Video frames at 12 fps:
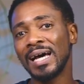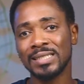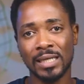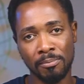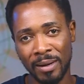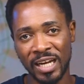
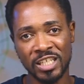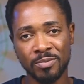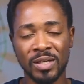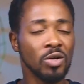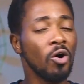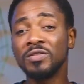Asset
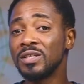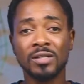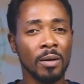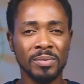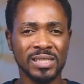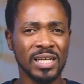Management. All these
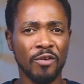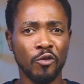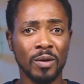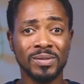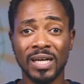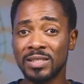companies have
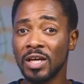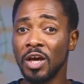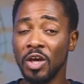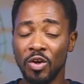websites.